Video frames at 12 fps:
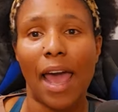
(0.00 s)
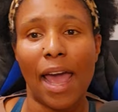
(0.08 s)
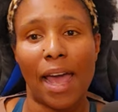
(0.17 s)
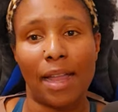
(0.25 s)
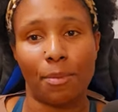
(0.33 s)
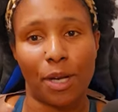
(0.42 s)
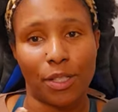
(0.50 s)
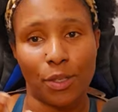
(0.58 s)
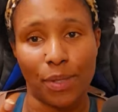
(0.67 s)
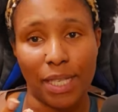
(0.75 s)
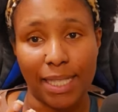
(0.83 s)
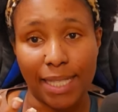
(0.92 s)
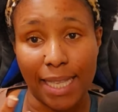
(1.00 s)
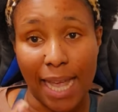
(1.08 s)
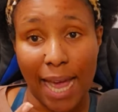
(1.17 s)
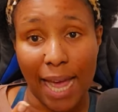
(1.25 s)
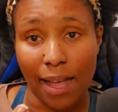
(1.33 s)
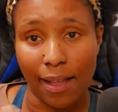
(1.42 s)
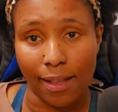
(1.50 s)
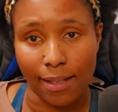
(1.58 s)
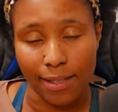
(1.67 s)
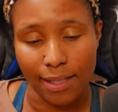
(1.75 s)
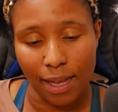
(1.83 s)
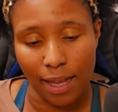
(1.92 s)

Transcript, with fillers: and I'm gonna do these nails.